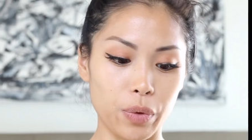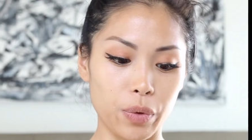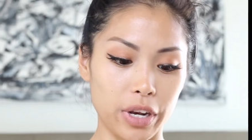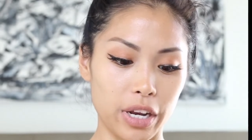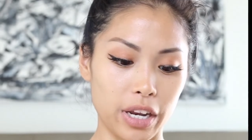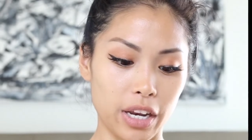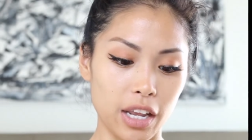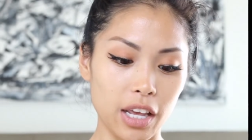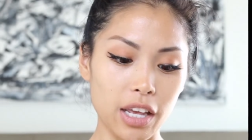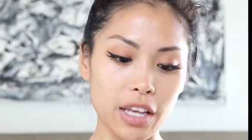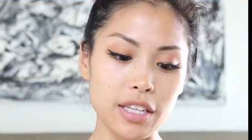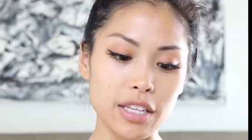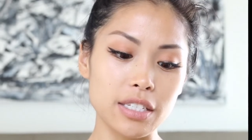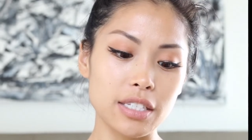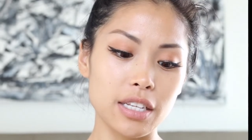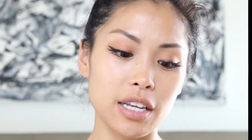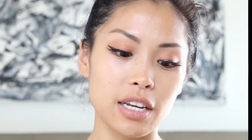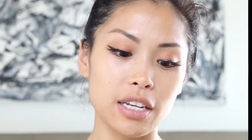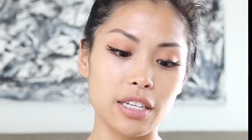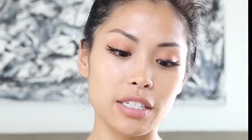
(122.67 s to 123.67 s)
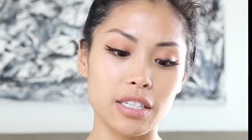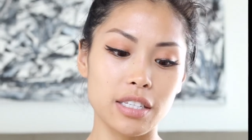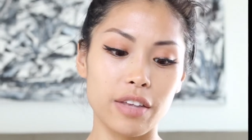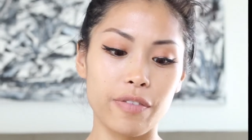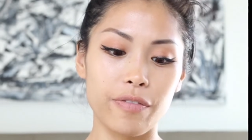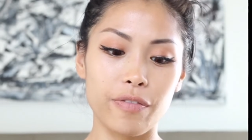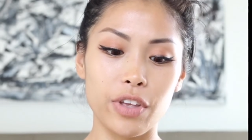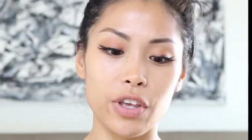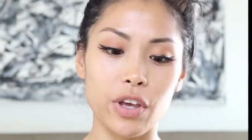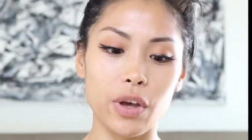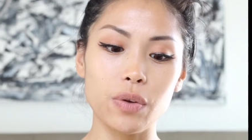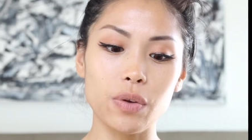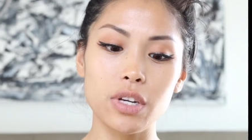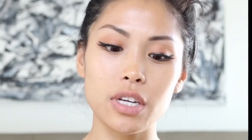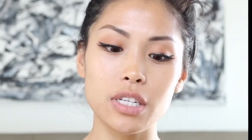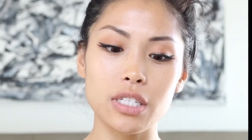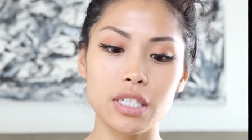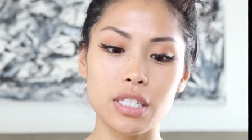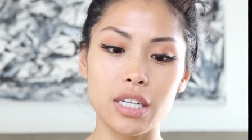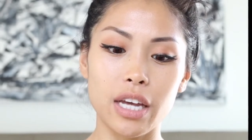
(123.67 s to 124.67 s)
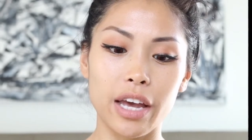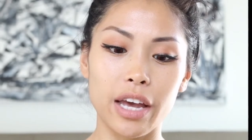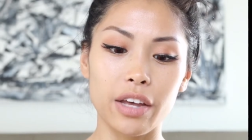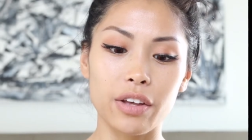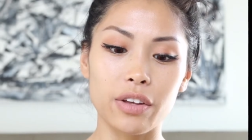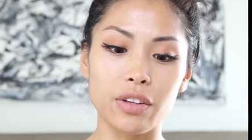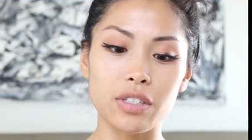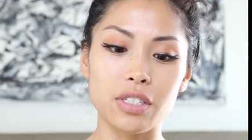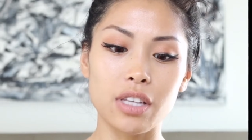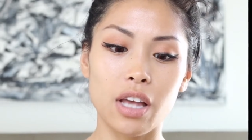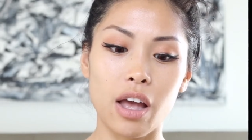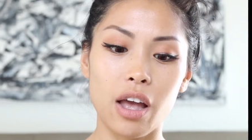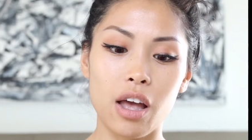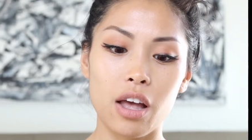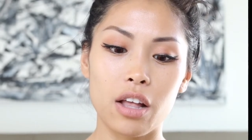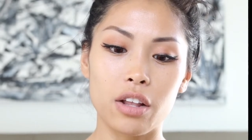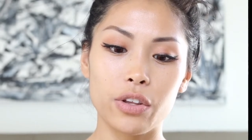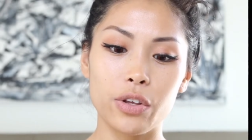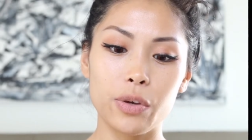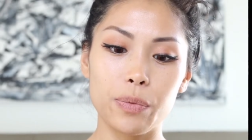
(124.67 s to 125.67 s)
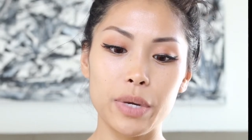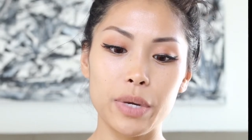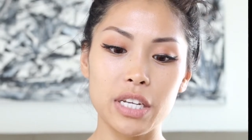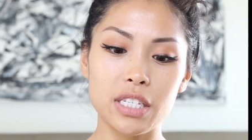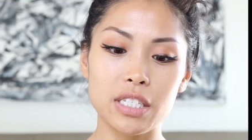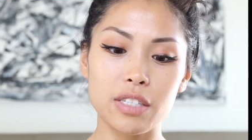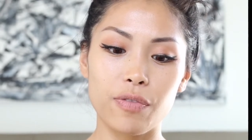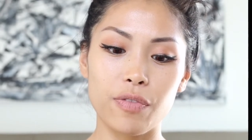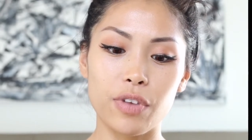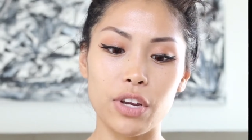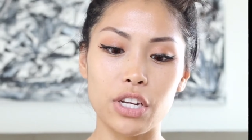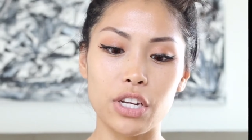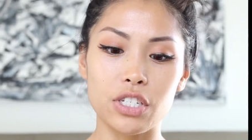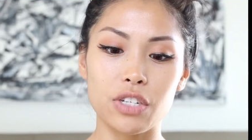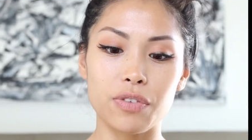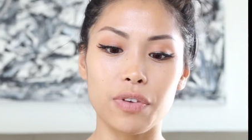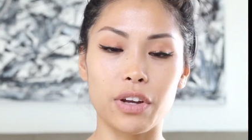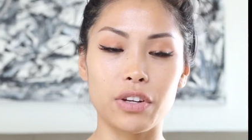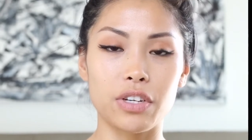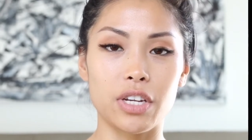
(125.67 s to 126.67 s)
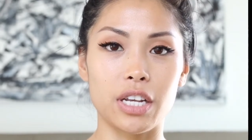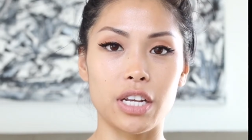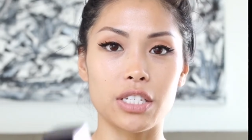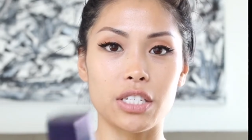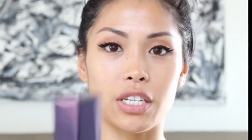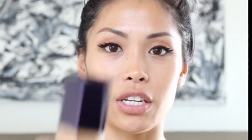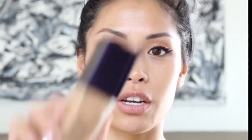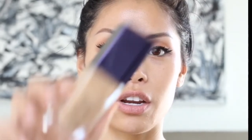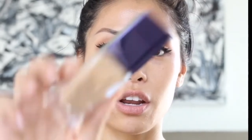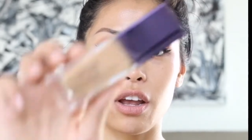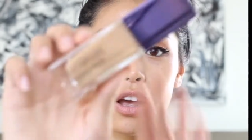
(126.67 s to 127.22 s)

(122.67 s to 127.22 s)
what it is. It is the Fiona Stiles Luminous Finish Foundation